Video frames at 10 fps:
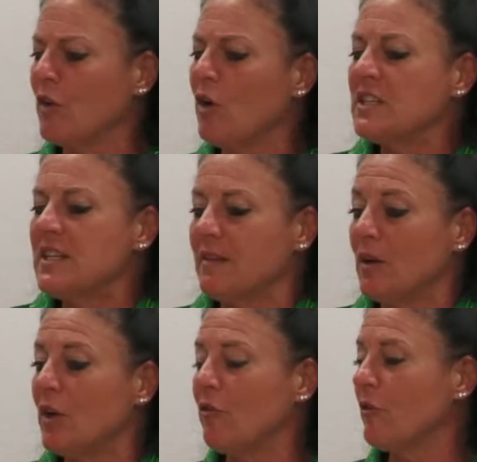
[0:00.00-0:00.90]
Obviously, there's a
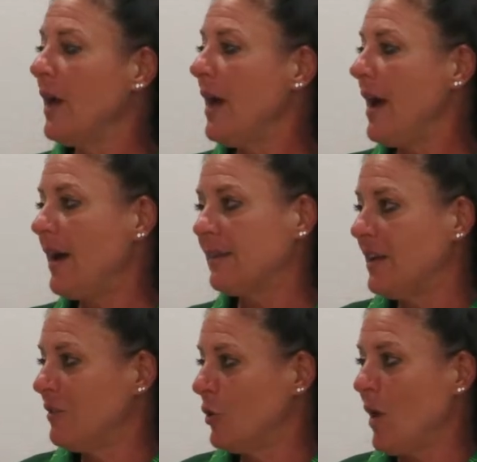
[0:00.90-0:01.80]
lot of
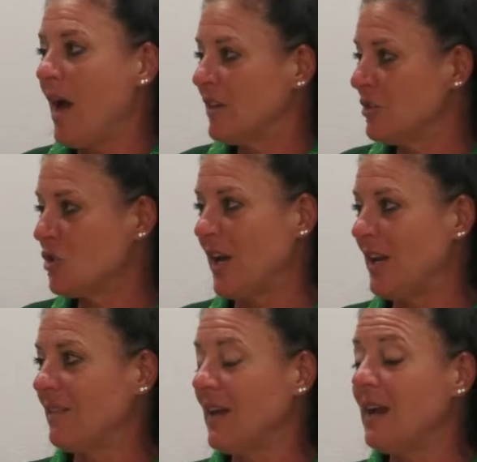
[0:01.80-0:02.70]
athletes who haven't trained
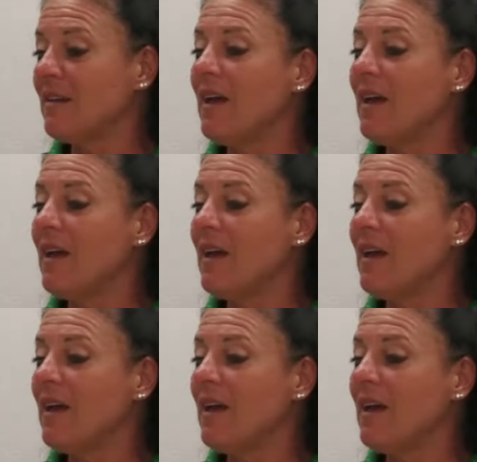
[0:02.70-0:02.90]
and that,